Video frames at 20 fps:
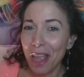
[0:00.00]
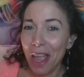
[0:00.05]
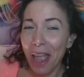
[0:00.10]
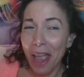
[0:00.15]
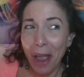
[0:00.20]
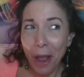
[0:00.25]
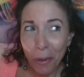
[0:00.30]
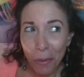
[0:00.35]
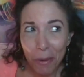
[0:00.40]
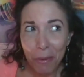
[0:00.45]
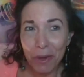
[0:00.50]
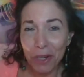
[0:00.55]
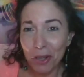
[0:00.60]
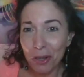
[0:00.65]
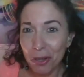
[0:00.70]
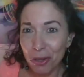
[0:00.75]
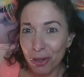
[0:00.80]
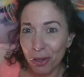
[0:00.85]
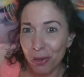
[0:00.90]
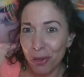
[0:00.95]
And we want to
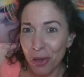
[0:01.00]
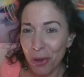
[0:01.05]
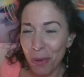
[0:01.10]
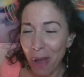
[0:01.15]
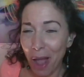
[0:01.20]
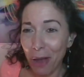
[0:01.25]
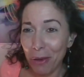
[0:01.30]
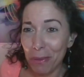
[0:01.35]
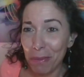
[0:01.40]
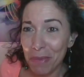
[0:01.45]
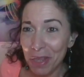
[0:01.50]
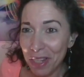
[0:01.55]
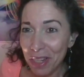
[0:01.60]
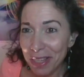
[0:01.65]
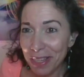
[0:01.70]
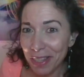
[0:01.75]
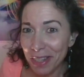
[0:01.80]
show you how, in minutes